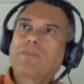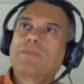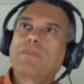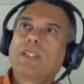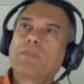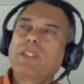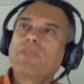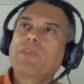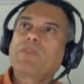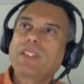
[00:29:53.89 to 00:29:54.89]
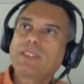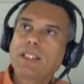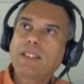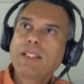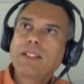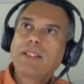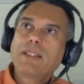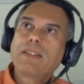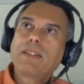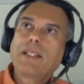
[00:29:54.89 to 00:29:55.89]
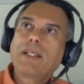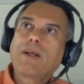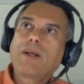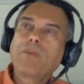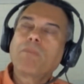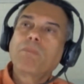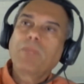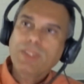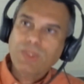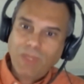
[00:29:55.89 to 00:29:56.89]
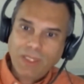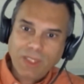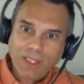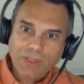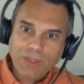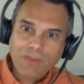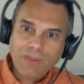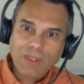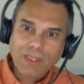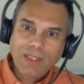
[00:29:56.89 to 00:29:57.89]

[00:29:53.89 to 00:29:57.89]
rephrase that. They are mistranslations,